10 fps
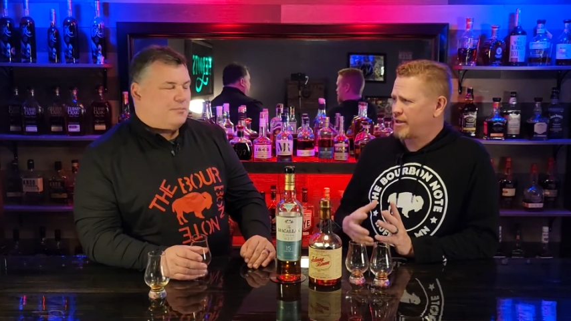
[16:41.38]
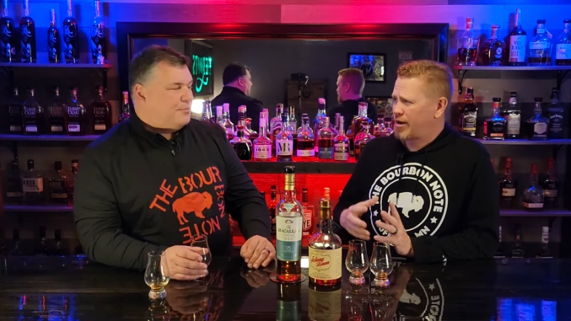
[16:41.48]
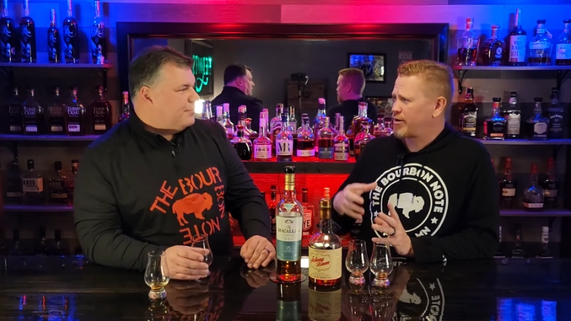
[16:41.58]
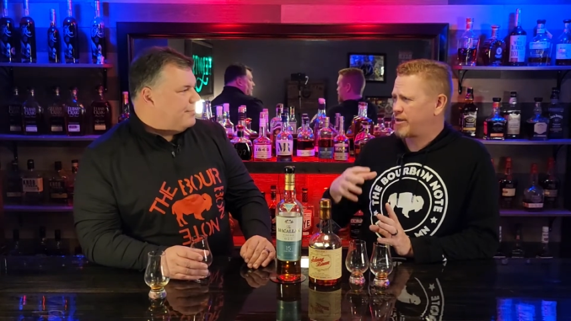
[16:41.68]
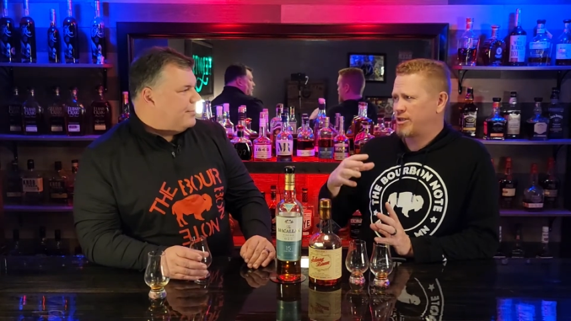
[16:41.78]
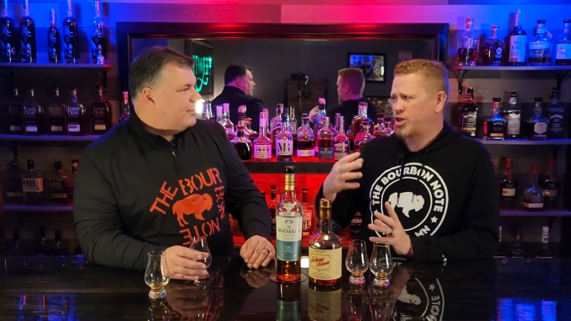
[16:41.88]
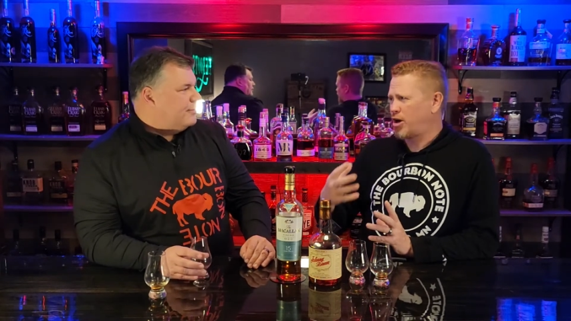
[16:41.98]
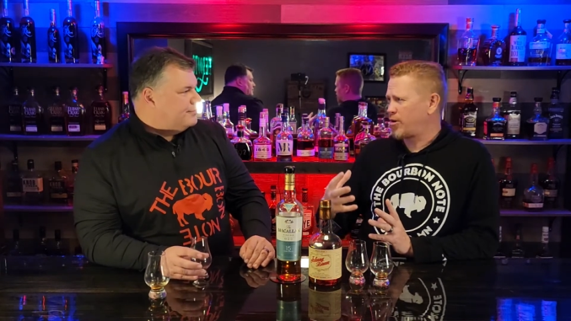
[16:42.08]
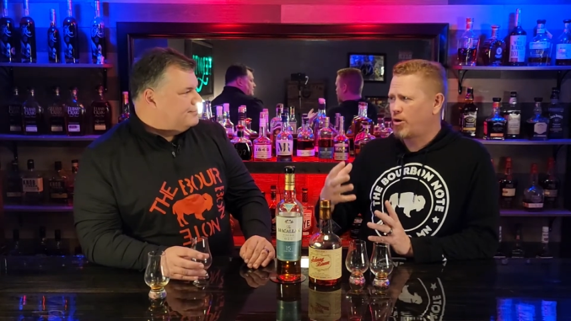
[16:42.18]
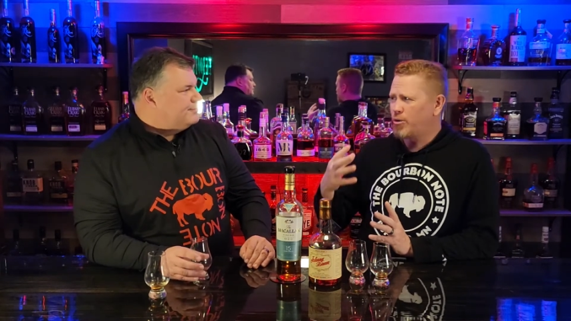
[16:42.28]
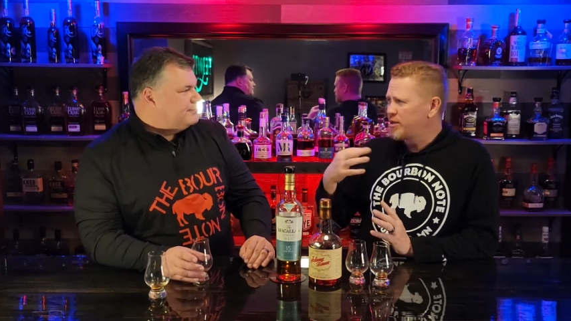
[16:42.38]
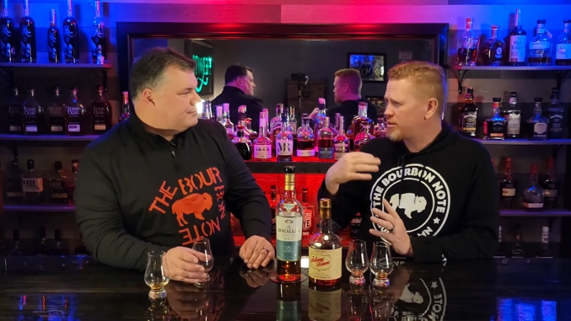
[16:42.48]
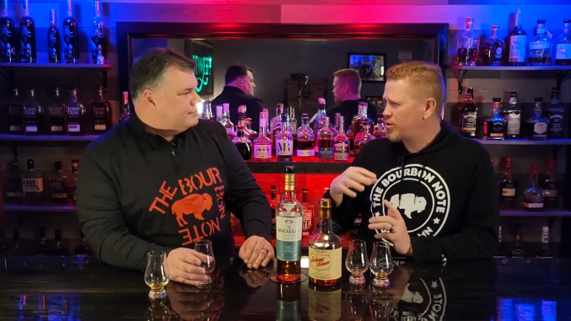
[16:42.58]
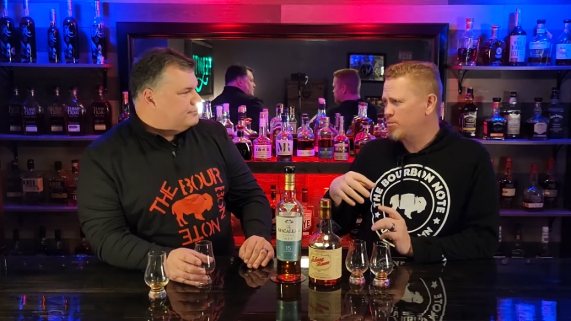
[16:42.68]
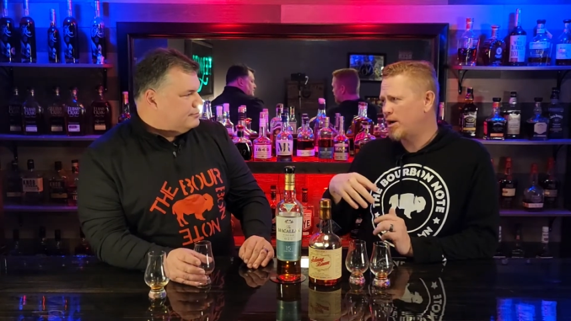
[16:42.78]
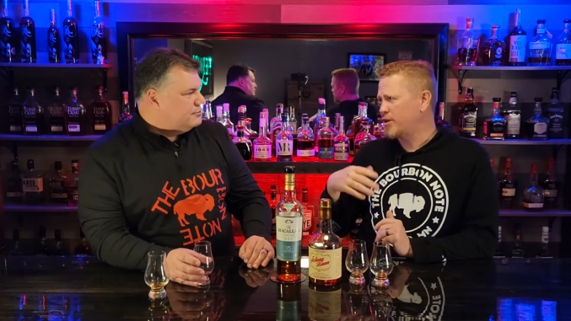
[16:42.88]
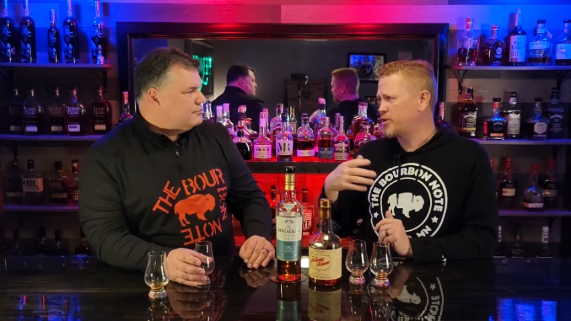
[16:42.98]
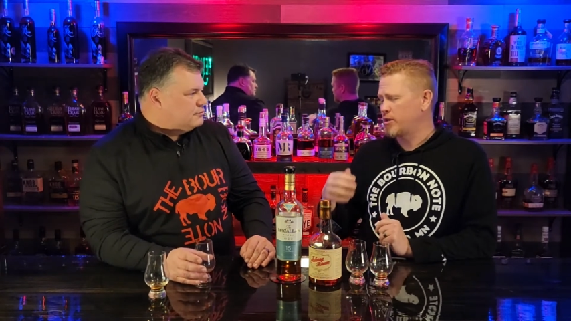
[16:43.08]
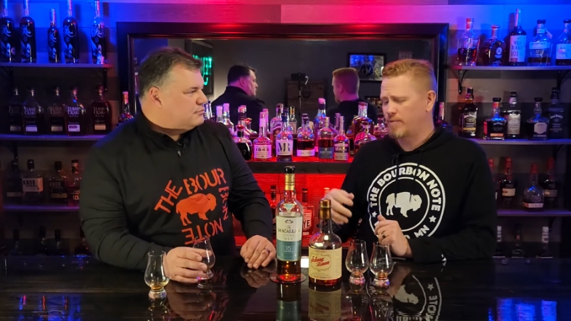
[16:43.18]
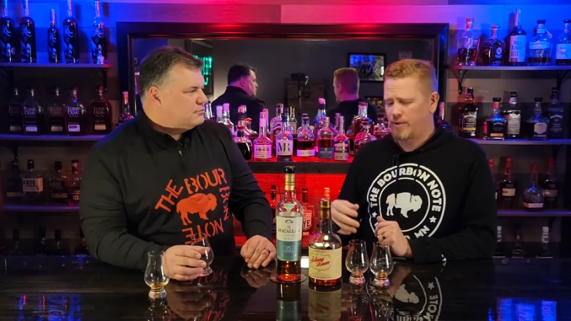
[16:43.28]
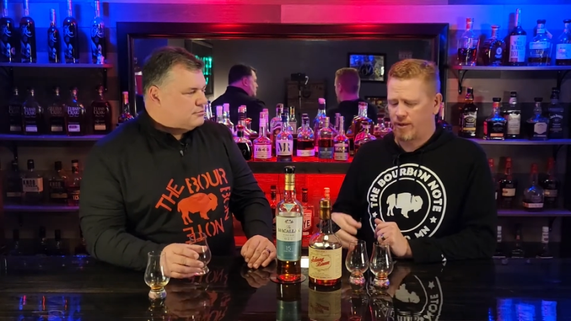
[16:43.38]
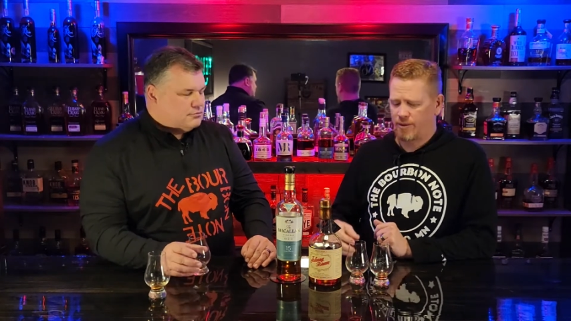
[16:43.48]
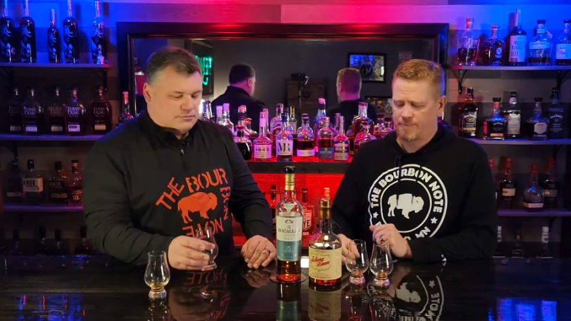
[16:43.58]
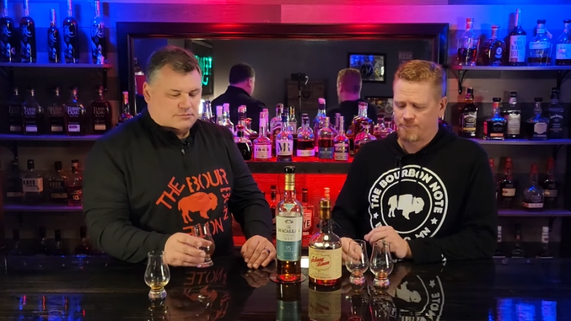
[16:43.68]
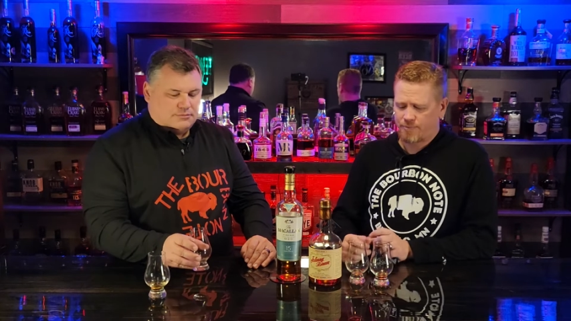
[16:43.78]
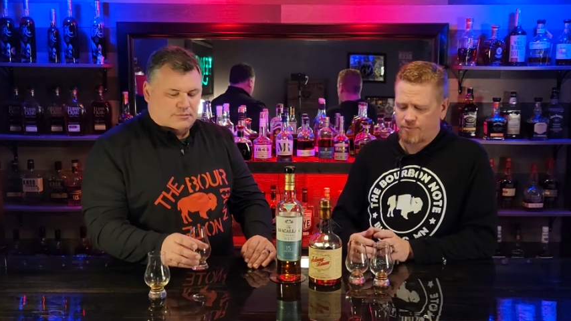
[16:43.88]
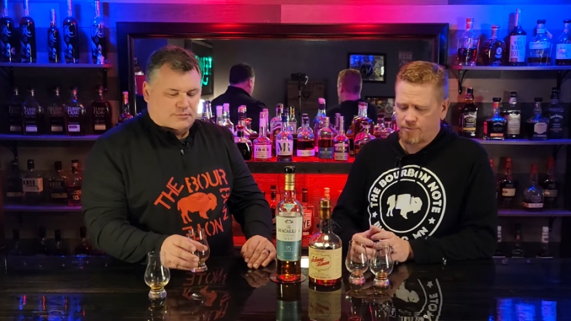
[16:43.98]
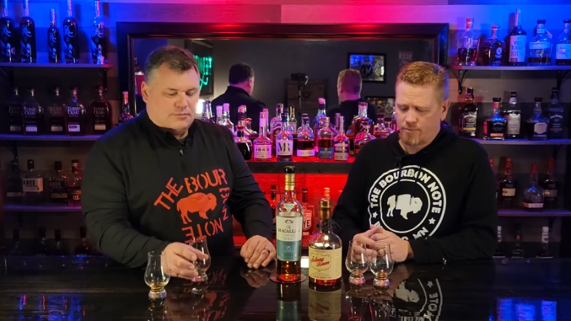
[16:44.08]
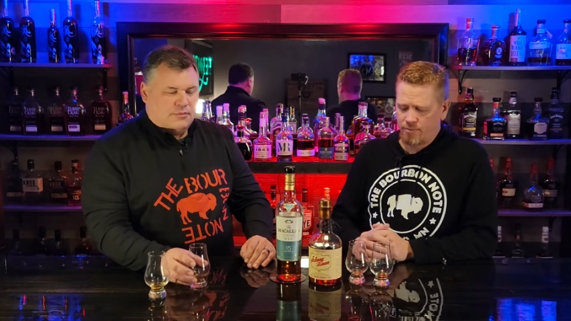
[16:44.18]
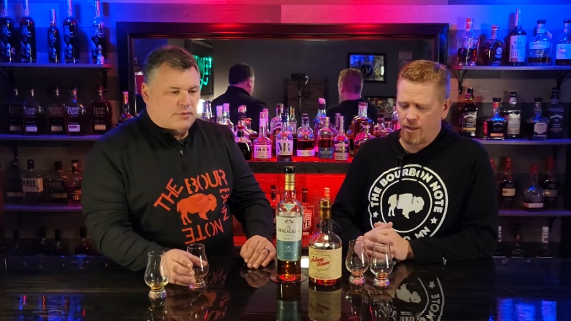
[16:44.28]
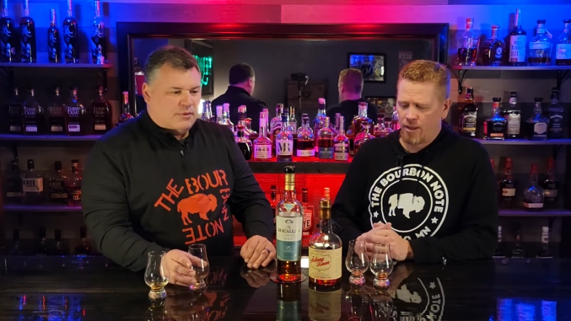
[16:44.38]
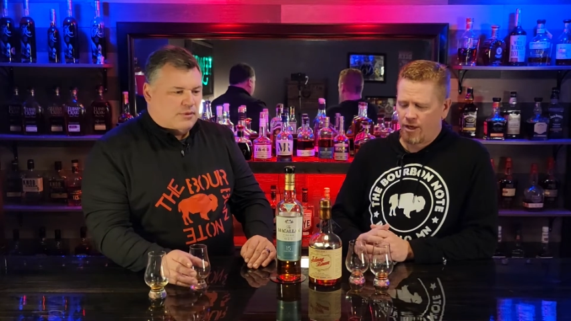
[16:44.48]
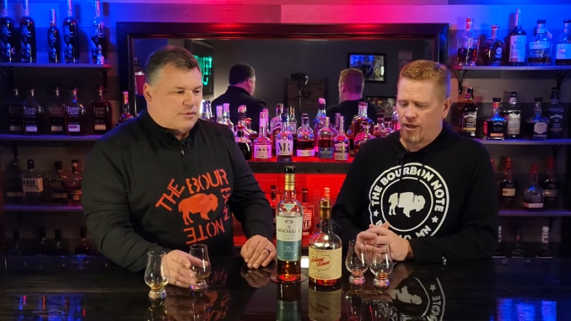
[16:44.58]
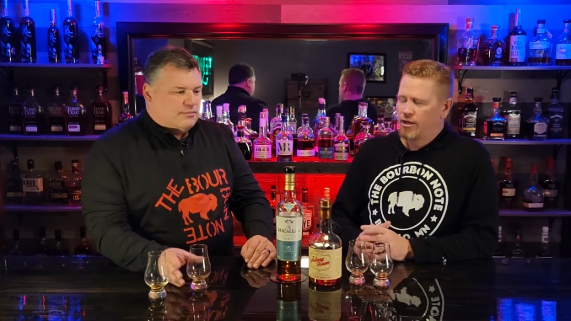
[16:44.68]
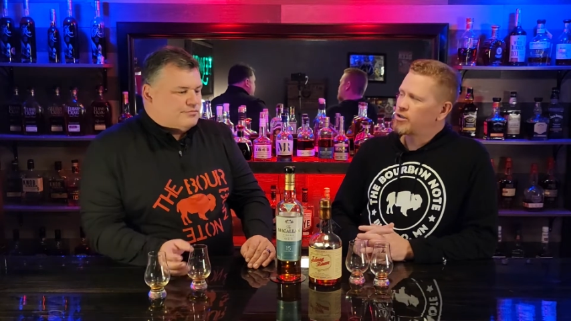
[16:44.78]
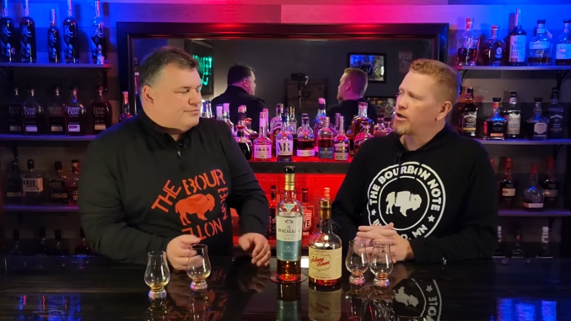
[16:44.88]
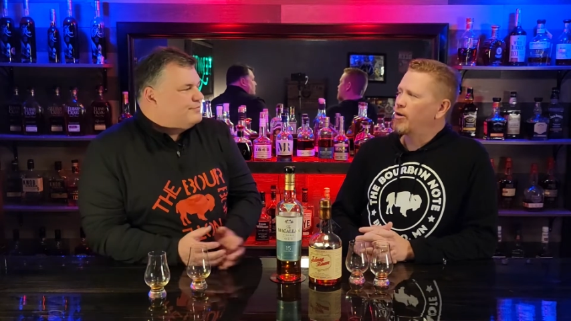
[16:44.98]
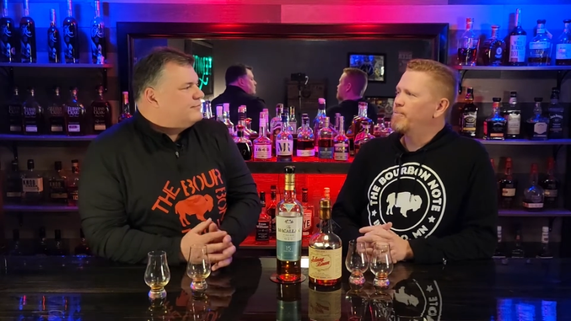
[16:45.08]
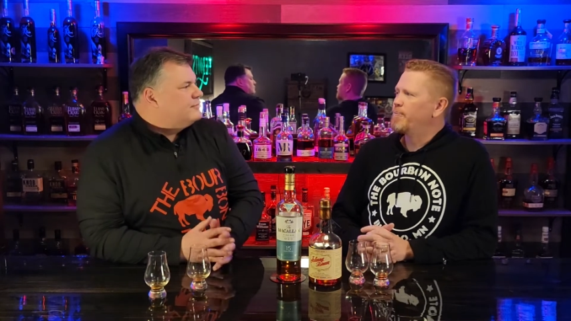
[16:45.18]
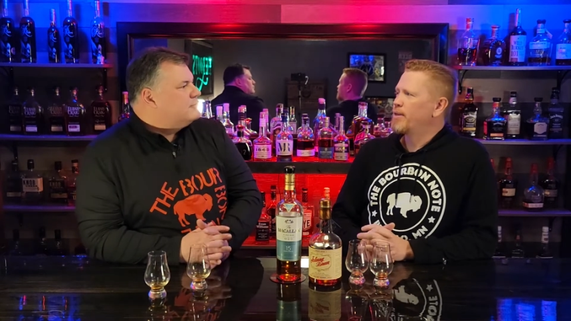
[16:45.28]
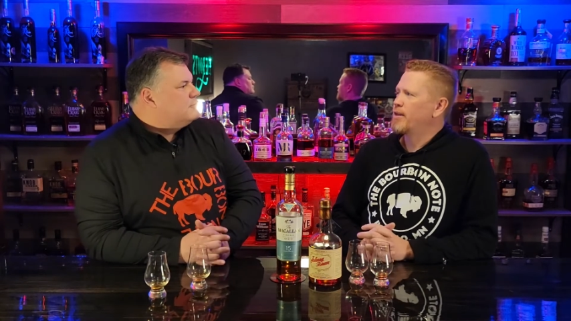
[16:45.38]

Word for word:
Speaker 1: dark the charred oak is too much and you know so